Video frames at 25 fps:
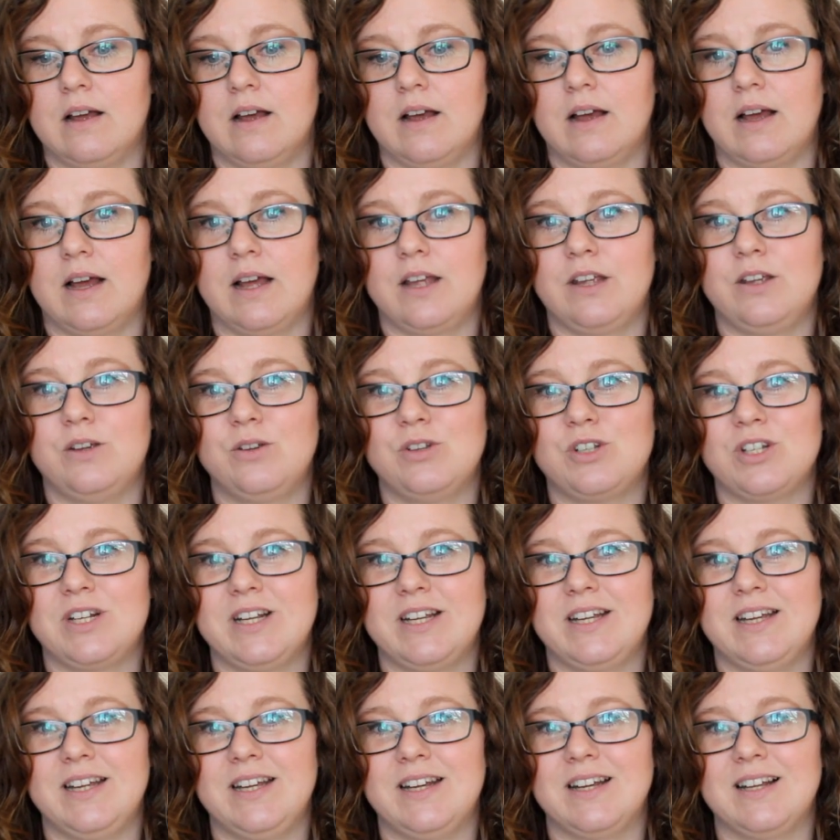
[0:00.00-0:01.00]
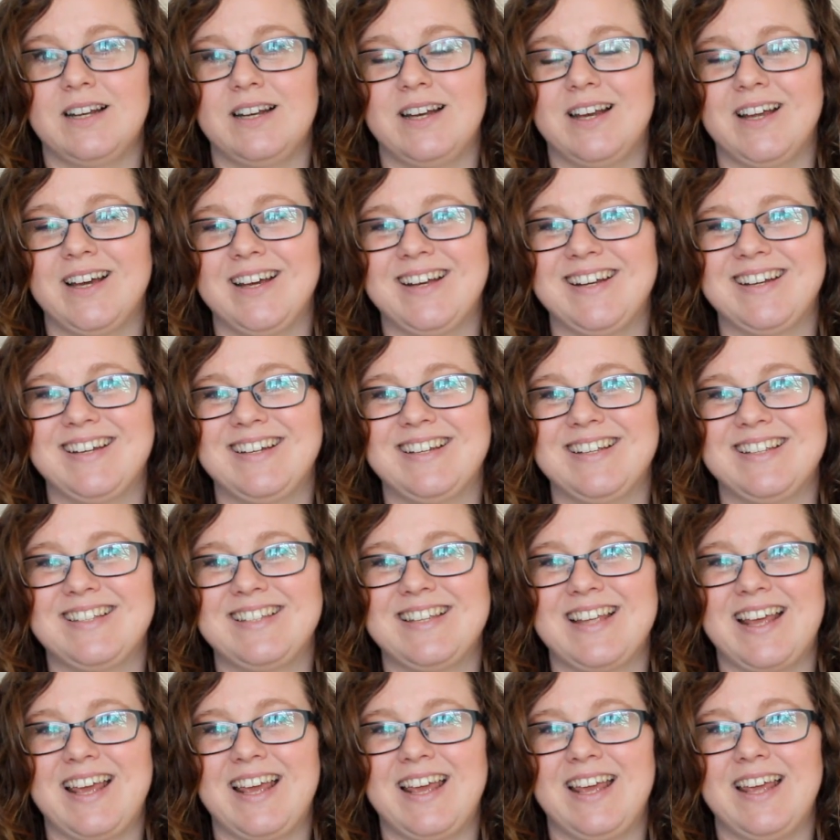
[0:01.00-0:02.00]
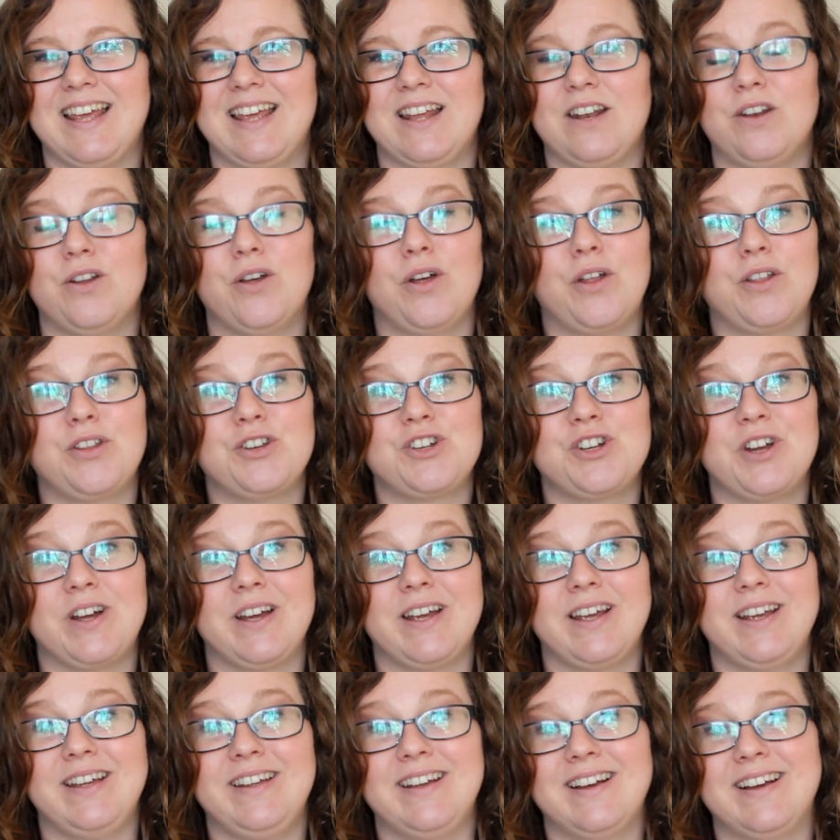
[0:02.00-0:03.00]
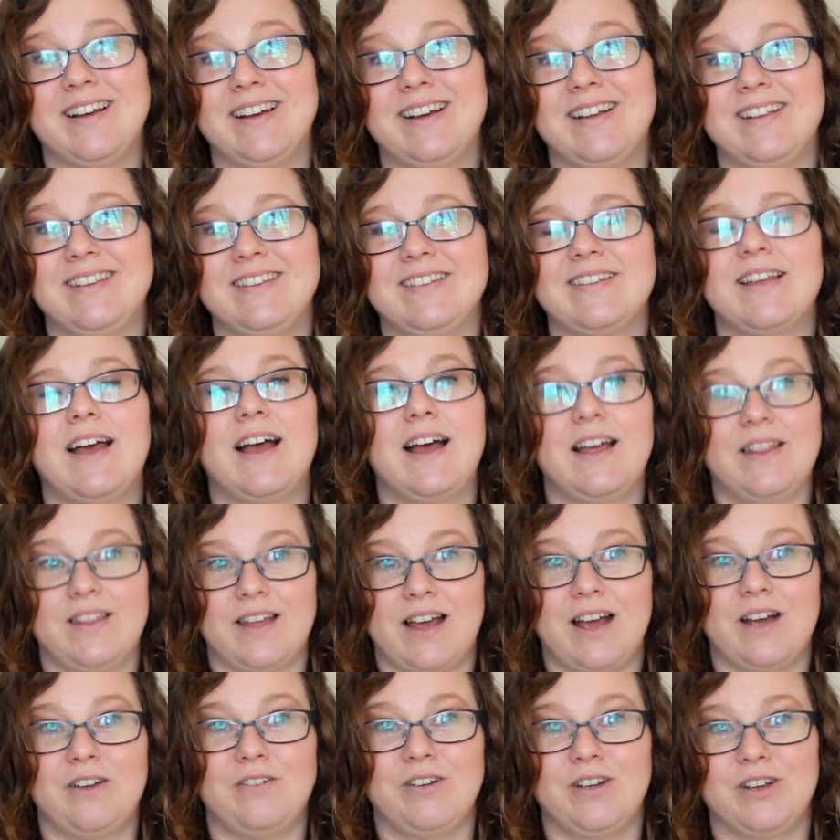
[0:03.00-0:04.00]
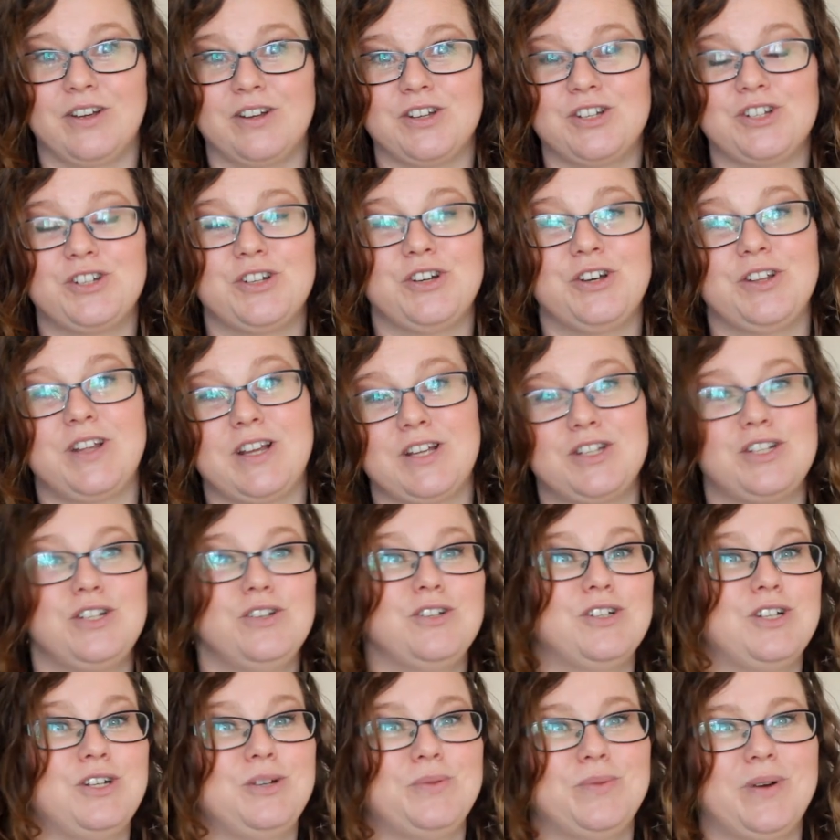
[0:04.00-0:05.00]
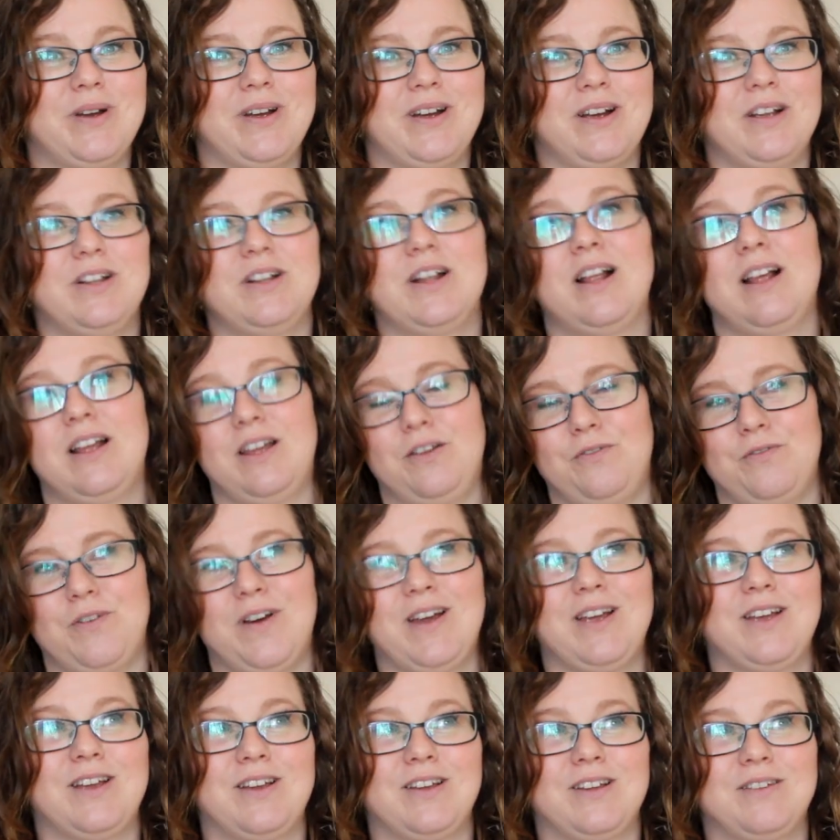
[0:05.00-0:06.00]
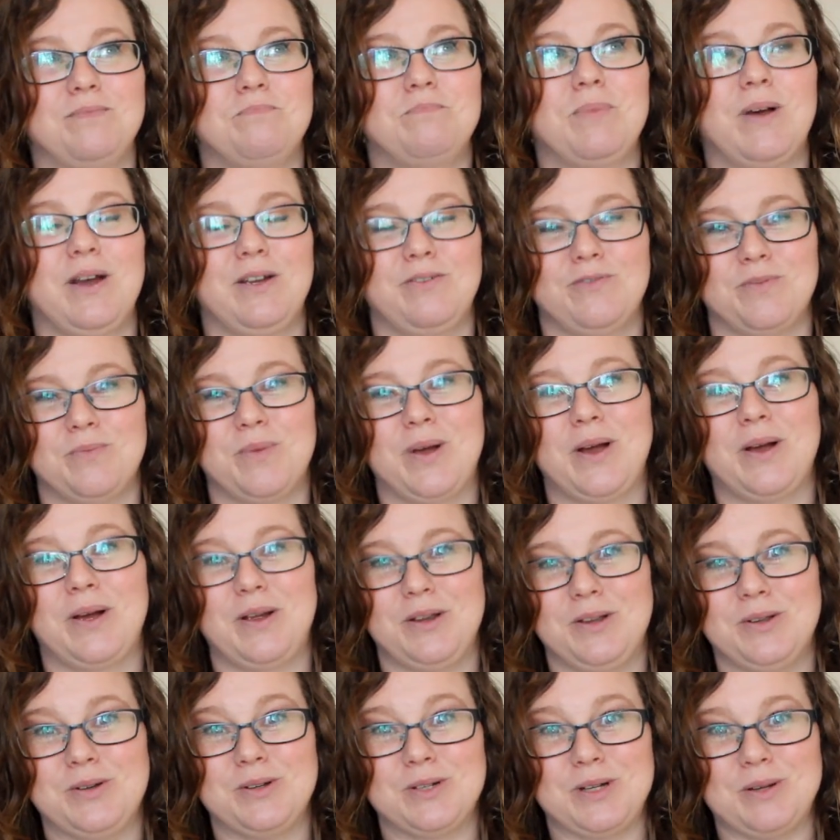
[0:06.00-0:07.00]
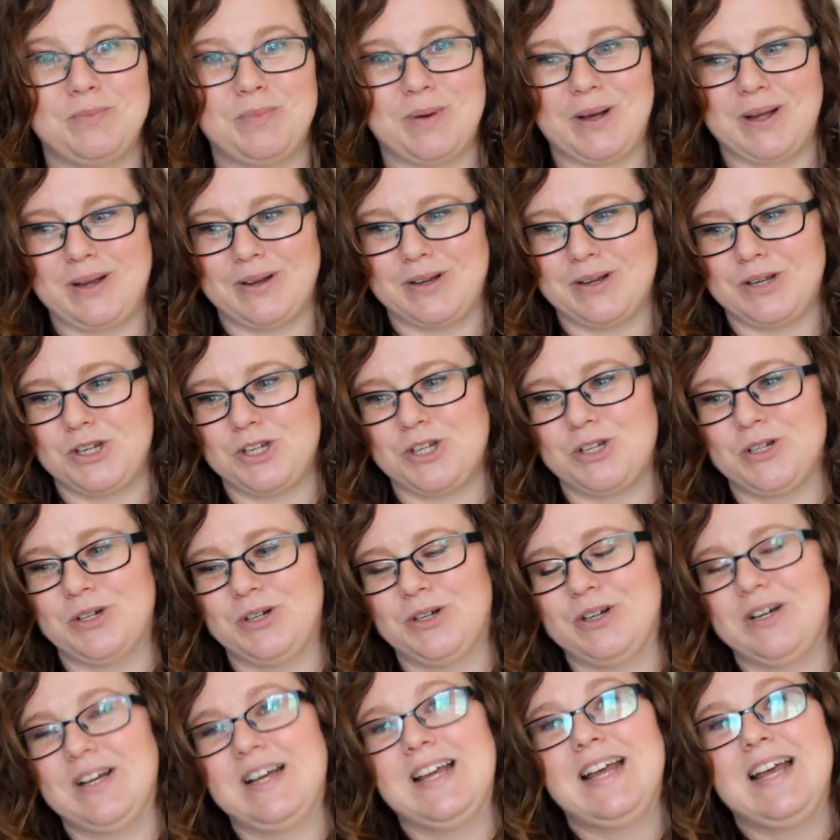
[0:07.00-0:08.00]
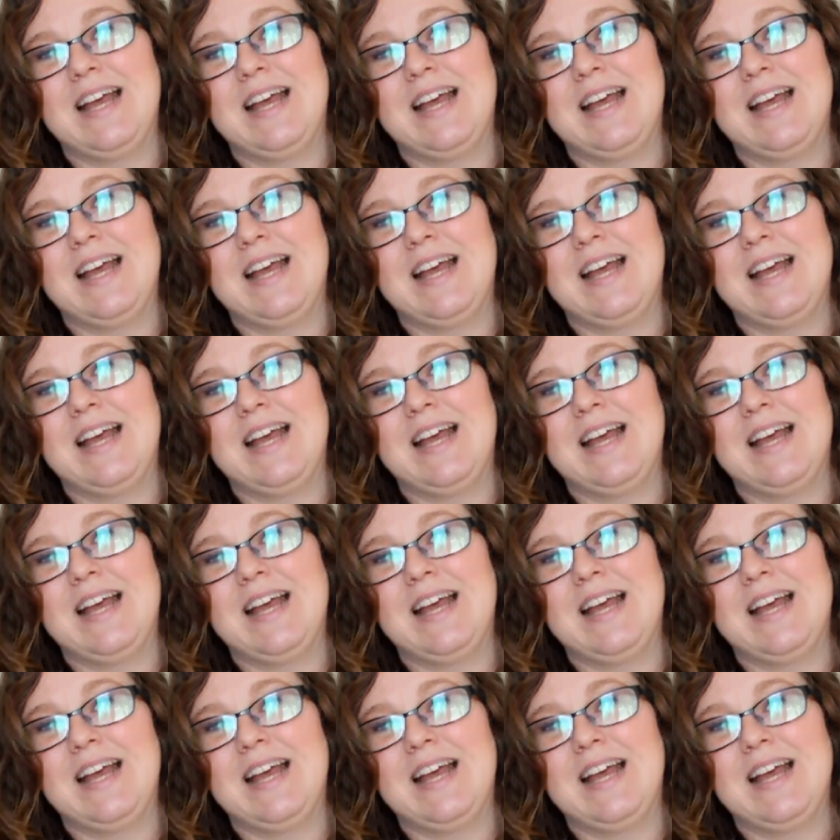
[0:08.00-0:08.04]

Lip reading: I usually like to see Northshire yarns at the Harrogate show. That's usually where, if I buy from her, I usually buy at a show.